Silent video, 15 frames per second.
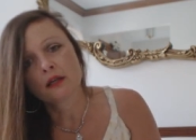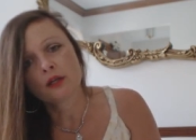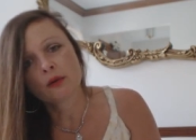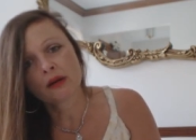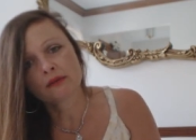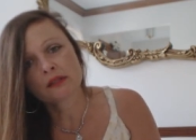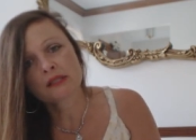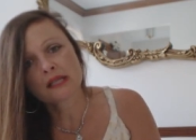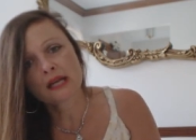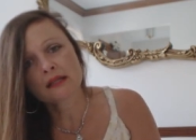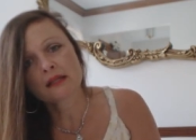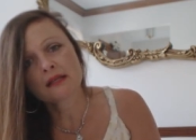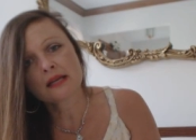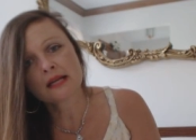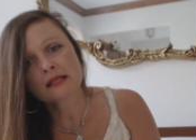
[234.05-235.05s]
you have to take
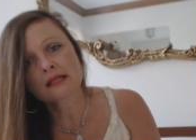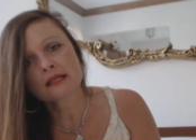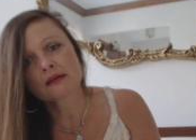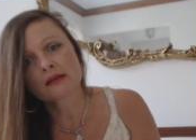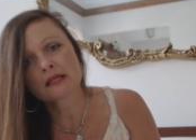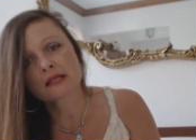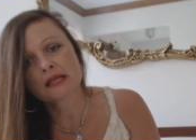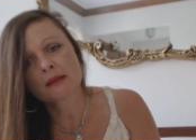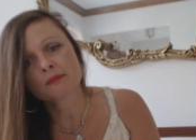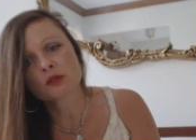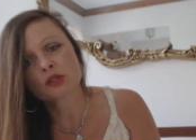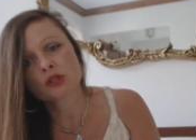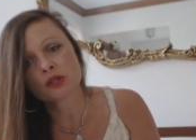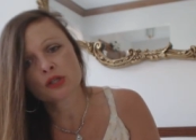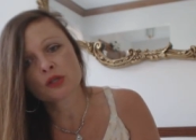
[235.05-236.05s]
the necessary
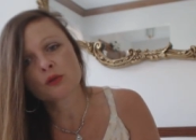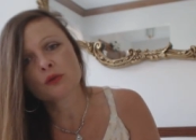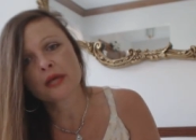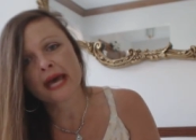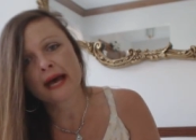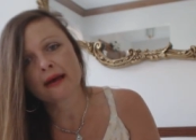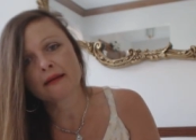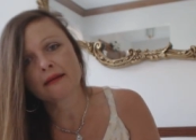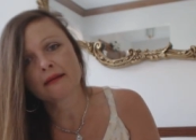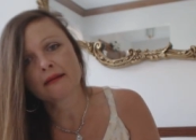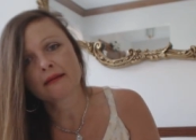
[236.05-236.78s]
steps to do that.